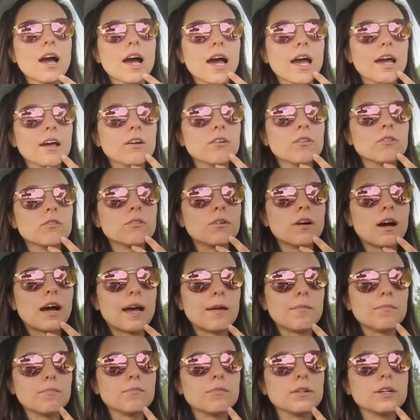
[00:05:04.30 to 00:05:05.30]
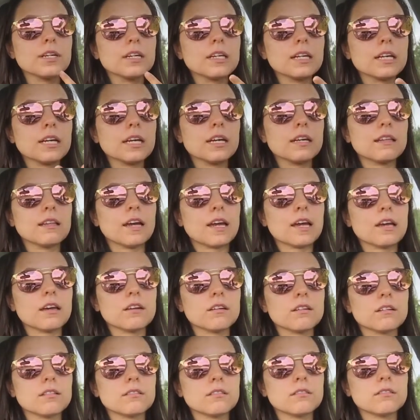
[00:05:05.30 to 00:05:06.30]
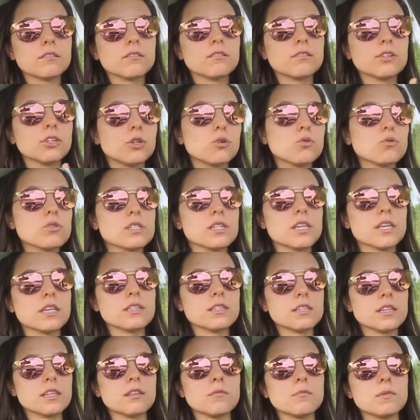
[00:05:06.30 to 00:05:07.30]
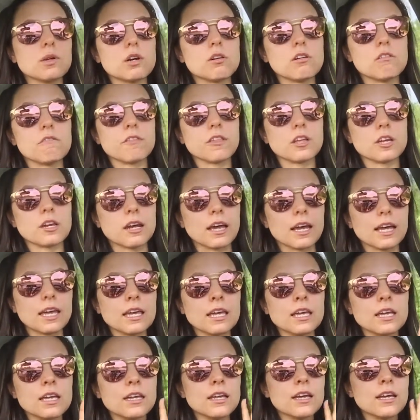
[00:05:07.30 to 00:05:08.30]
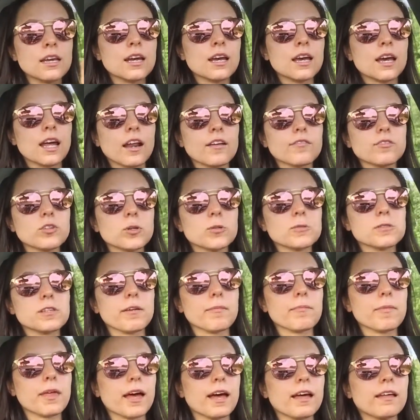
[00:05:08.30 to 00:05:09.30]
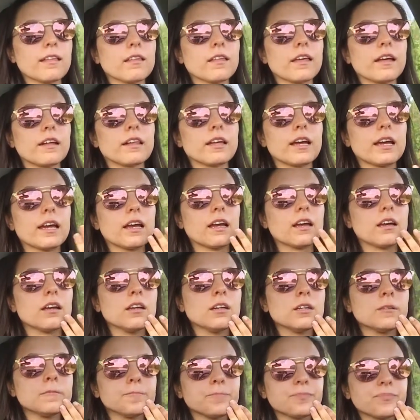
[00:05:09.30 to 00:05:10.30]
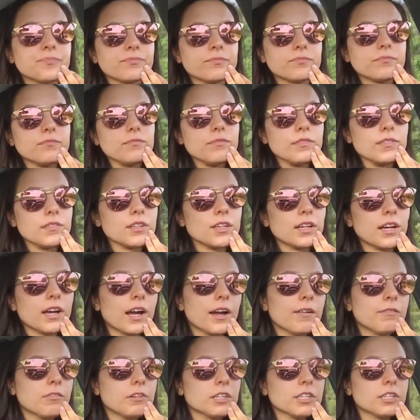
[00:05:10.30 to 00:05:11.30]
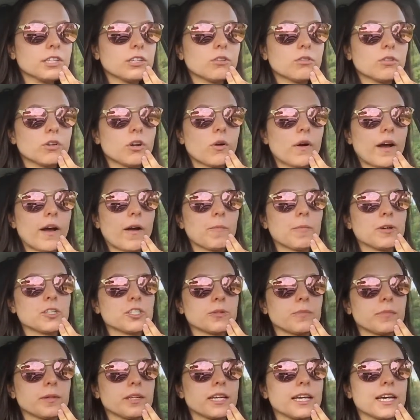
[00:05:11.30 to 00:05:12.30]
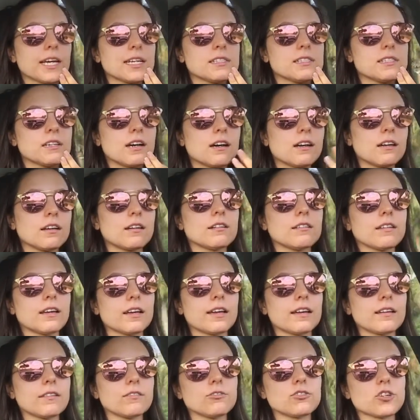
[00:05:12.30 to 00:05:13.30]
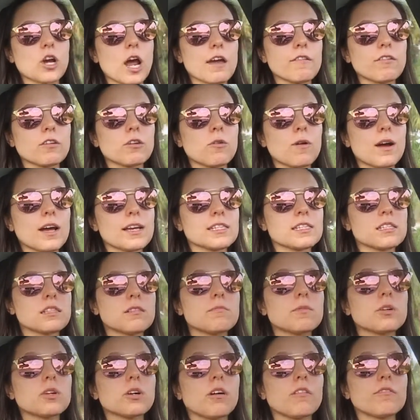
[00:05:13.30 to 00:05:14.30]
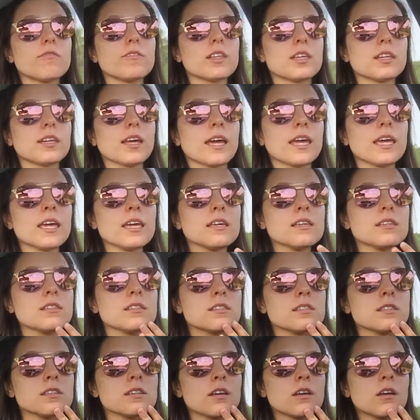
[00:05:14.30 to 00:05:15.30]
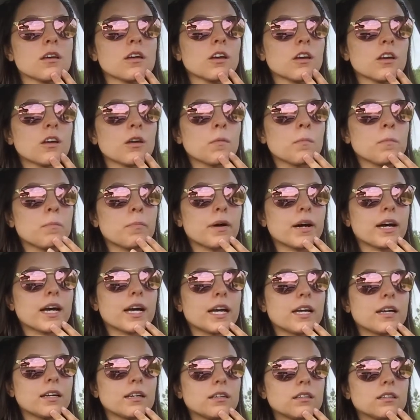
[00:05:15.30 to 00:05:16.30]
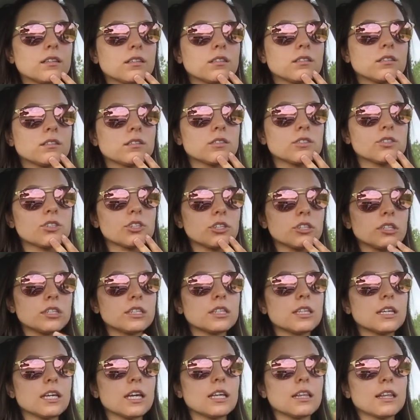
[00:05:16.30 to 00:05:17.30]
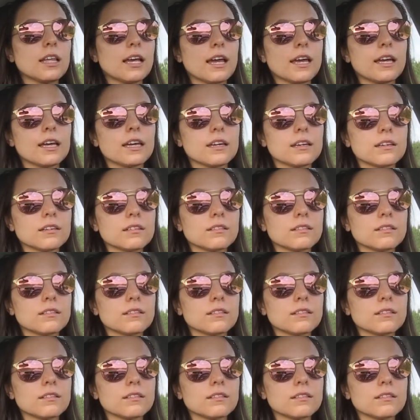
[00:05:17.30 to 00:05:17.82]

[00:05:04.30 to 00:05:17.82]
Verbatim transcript: I don't, I'm really, like, useless in the middle of the night. And I told him that, that, like, I really don't know how much I'm going to get done, like, driving-wise in the middle of the night. But certainly, like,